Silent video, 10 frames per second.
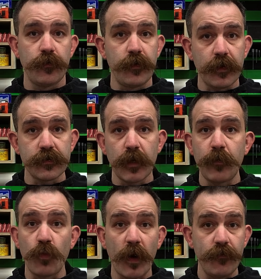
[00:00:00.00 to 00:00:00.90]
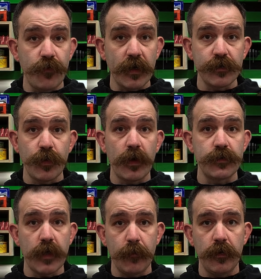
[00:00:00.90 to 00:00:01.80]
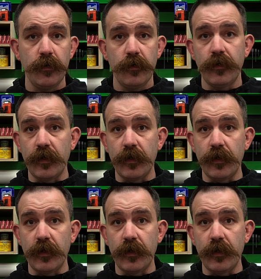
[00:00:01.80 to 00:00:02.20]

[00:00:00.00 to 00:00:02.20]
So the next time your wife drags you out shopping